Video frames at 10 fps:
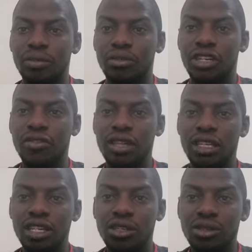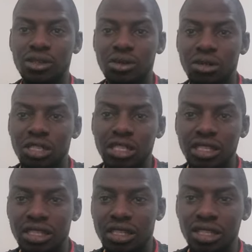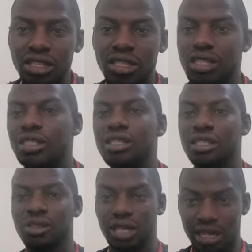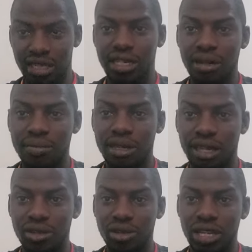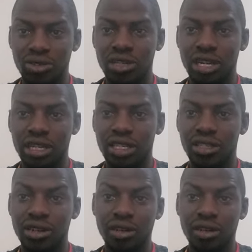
Even if they tell you do this, you understand better, you as Ugandans.